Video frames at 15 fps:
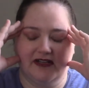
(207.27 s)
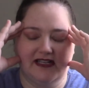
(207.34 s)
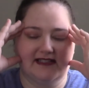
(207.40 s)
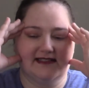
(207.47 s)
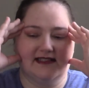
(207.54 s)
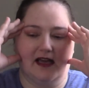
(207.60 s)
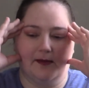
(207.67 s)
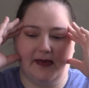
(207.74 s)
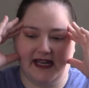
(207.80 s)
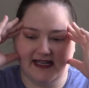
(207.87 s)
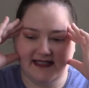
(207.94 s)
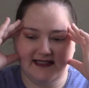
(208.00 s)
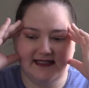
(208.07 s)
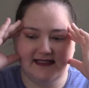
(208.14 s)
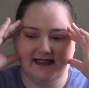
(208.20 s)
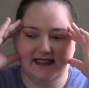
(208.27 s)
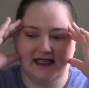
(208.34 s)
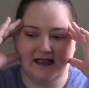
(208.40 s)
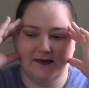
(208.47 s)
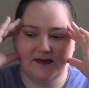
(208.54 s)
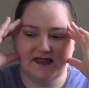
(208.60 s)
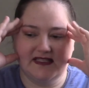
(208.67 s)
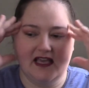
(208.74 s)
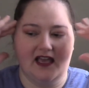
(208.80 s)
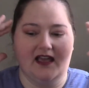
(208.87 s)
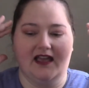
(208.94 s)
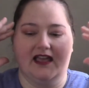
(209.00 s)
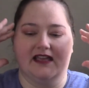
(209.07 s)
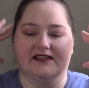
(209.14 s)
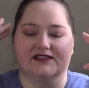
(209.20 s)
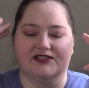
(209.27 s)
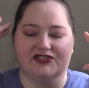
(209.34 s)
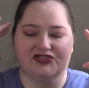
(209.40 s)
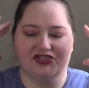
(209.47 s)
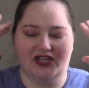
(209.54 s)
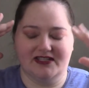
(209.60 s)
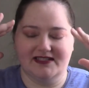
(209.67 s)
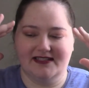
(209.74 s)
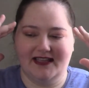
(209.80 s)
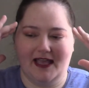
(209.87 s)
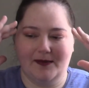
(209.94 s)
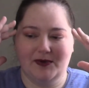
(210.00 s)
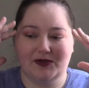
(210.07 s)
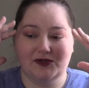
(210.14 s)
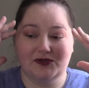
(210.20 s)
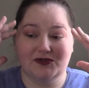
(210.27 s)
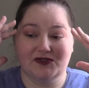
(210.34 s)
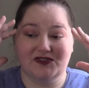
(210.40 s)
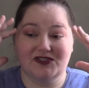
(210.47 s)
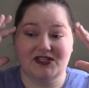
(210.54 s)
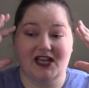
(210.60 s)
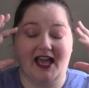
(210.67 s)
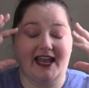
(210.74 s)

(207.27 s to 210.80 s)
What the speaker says: It's not bad as it seems. It's just the chemicals.